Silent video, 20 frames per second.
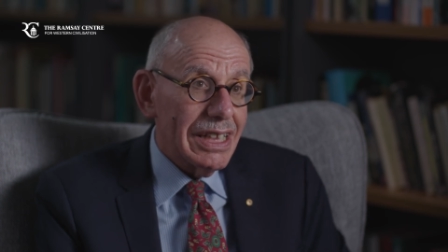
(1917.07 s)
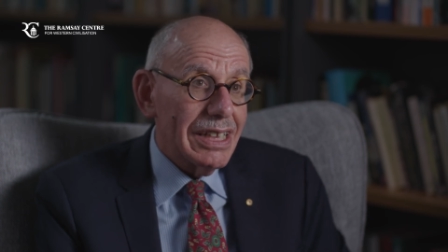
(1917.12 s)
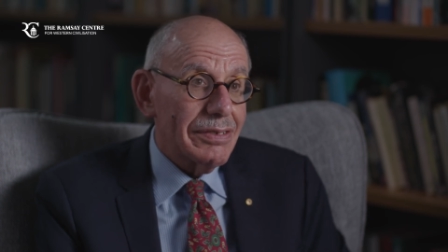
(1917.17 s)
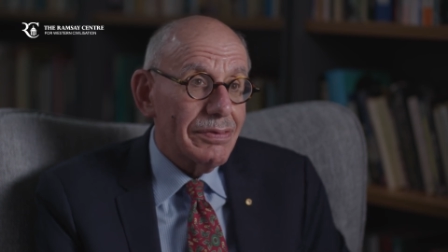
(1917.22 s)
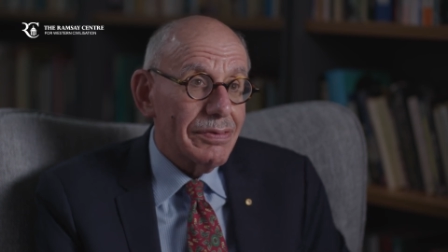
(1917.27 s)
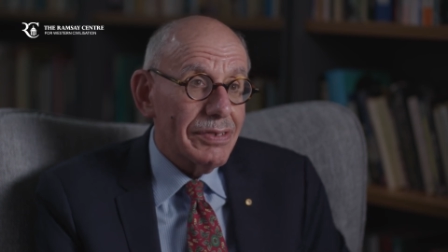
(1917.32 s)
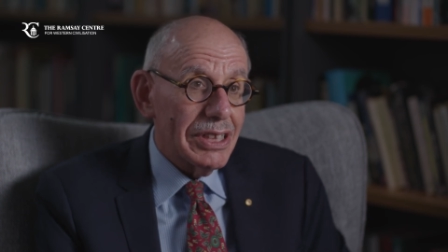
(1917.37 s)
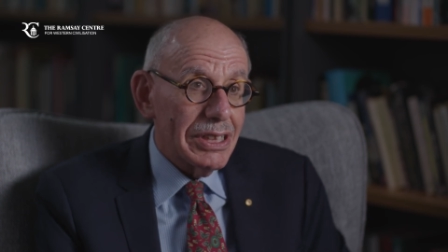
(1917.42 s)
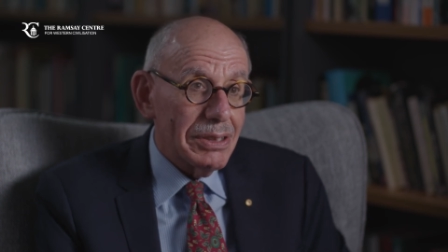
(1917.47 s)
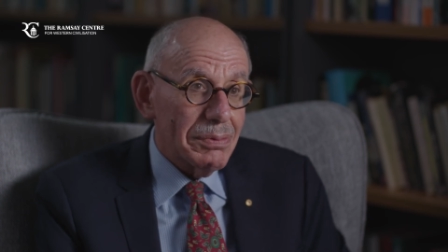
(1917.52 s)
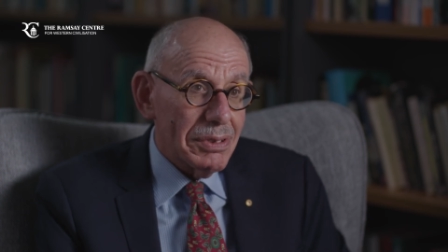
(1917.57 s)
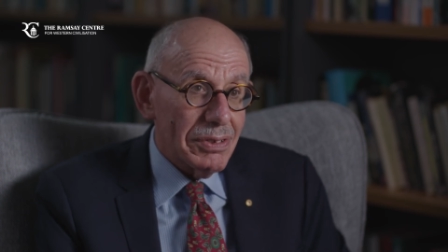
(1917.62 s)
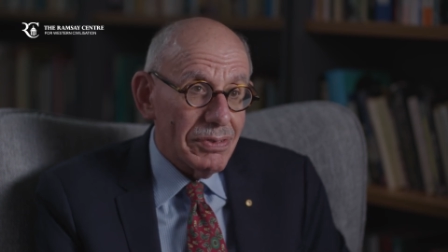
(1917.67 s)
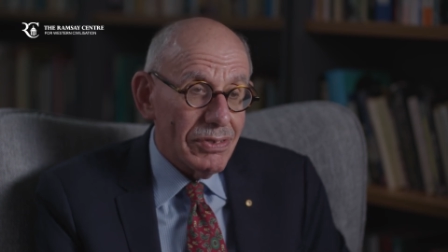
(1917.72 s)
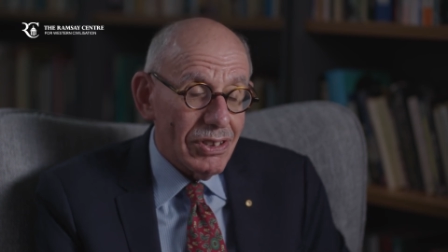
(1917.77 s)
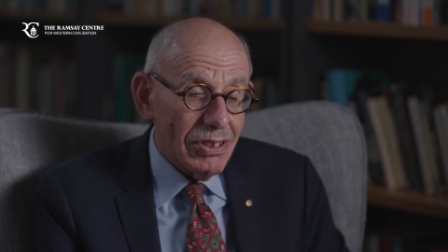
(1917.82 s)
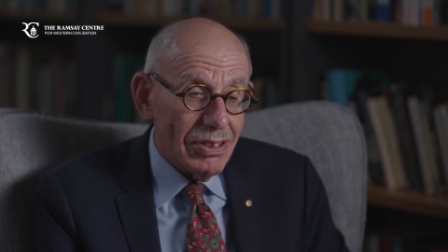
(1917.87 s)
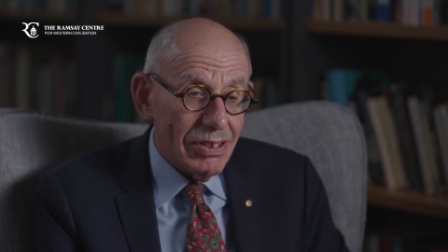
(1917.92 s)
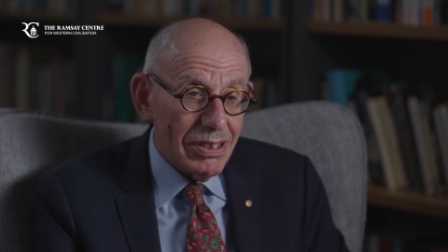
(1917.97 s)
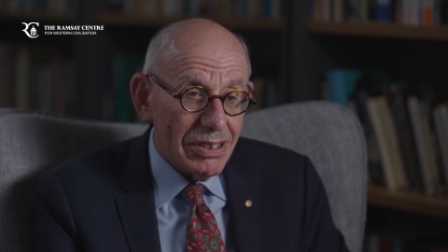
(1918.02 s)
and freedom of
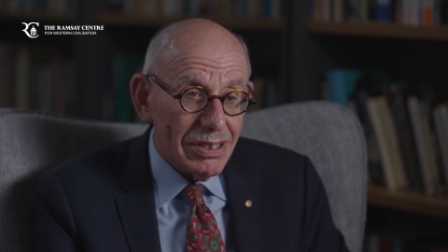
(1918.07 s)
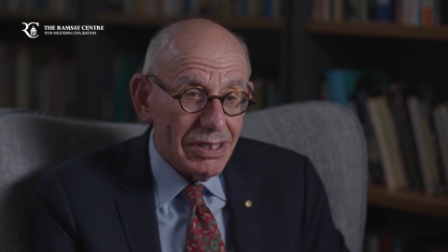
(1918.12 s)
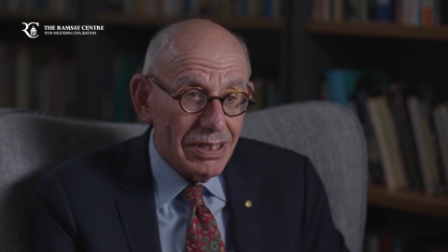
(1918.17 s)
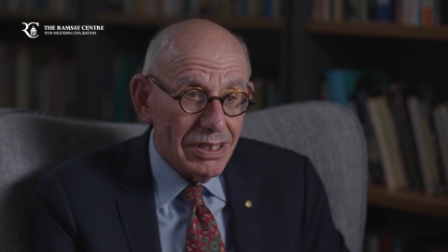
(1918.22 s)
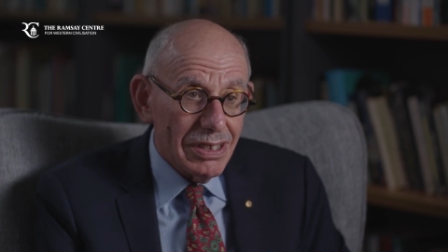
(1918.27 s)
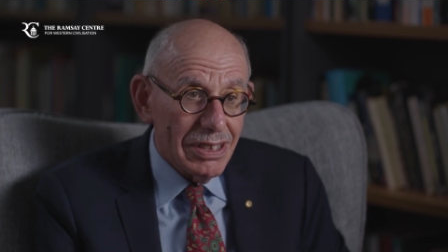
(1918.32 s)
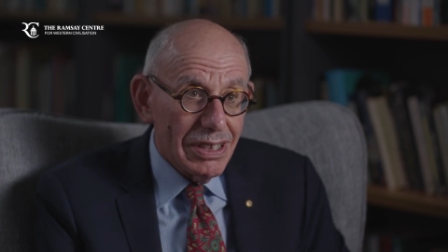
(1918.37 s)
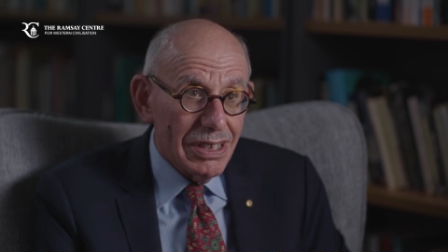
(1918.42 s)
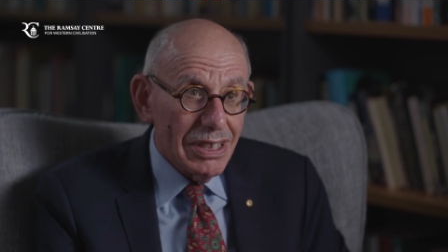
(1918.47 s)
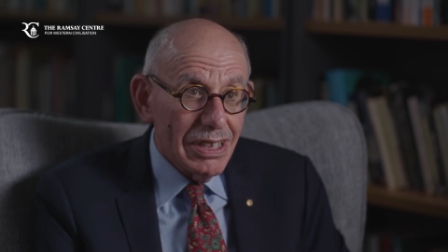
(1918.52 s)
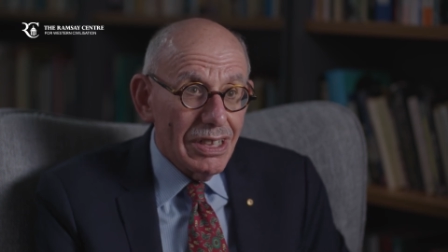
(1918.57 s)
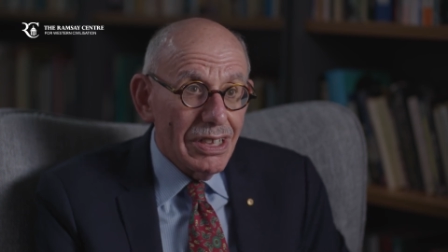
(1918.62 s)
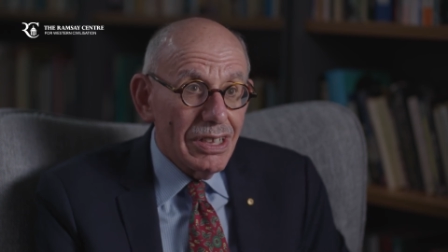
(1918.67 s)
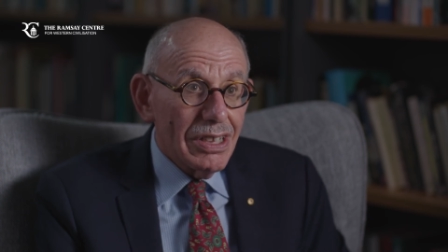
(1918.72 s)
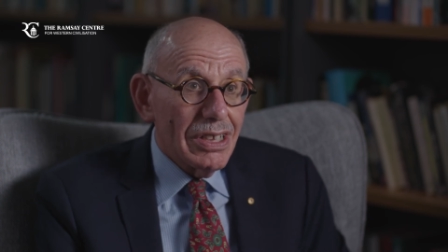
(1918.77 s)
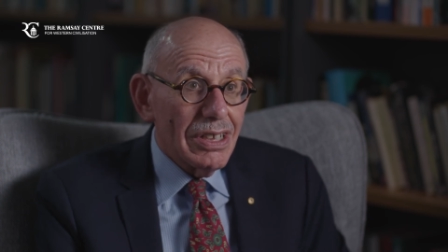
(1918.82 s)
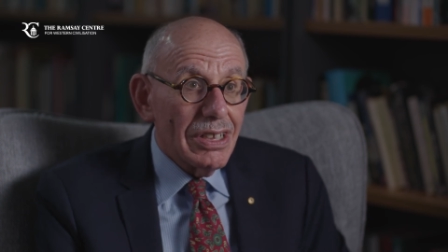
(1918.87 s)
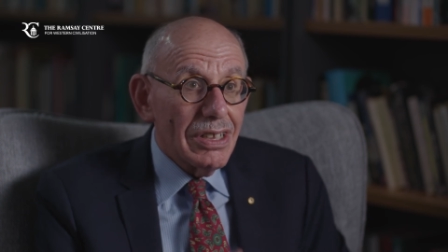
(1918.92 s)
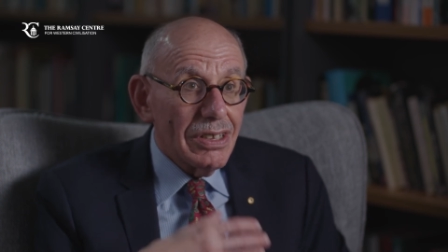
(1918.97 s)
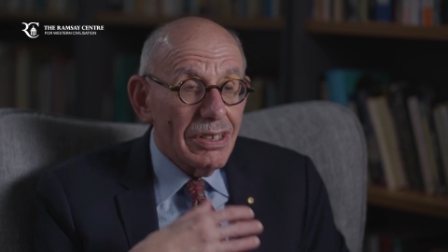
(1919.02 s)
thought,
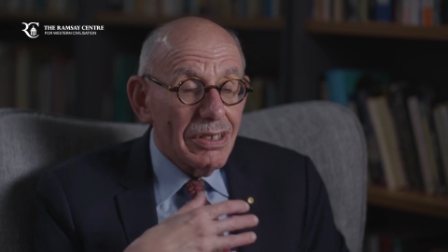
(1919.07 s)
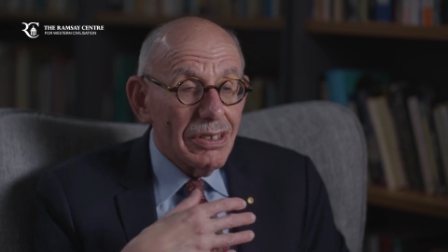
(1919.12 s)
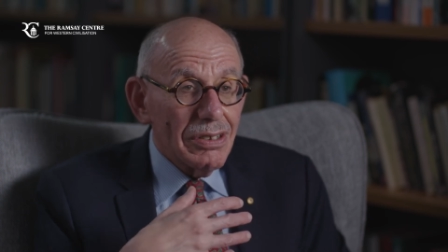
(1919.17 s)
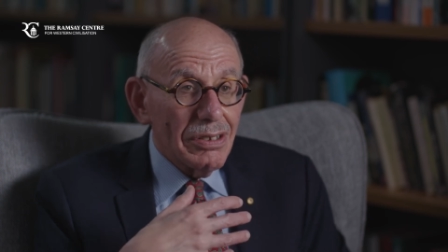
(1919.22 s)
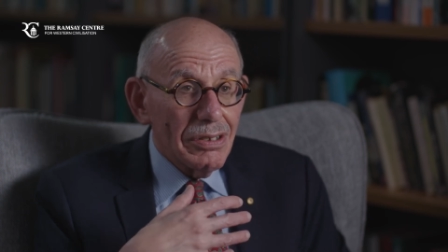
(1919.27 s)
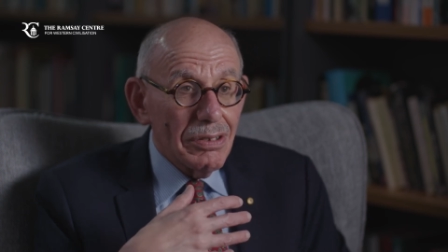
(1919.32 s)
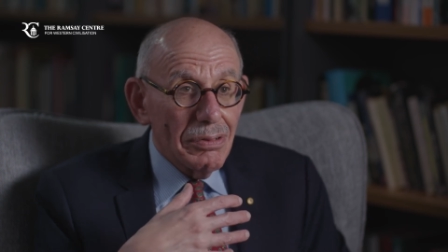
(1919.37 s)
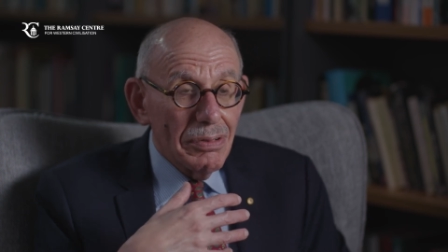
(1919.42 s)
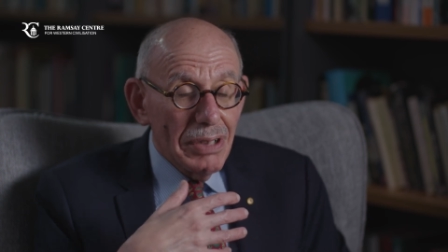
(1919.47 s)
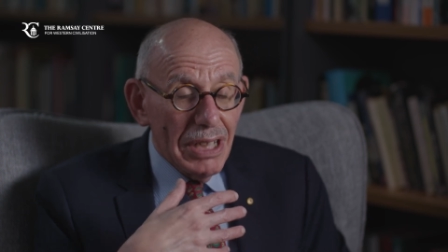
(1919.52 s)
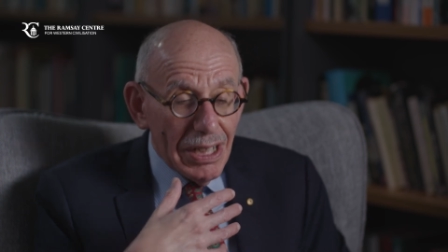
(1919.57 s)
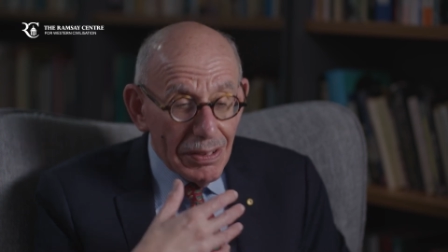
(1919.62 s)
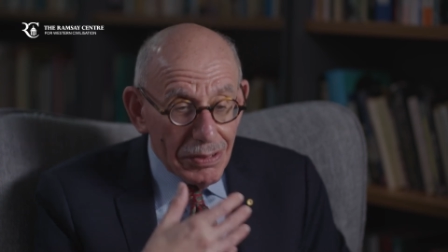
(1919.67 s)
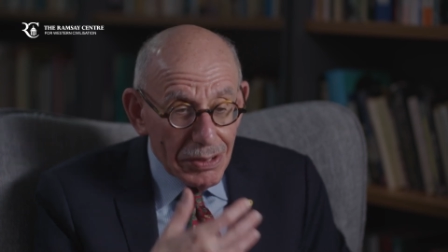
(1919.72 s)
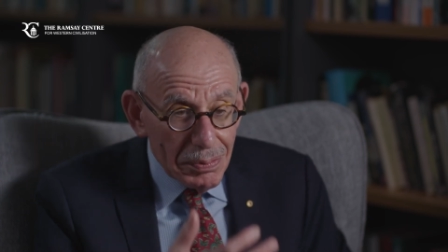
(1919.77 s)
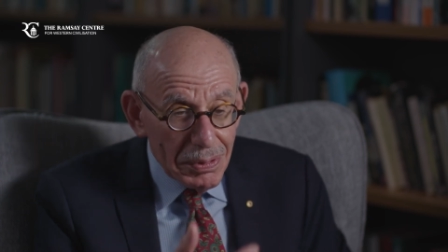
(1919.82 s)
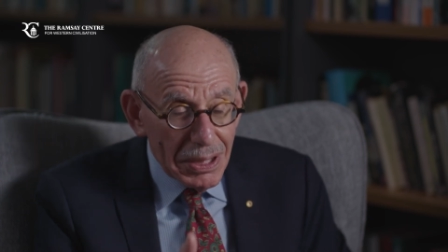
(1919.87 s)
we have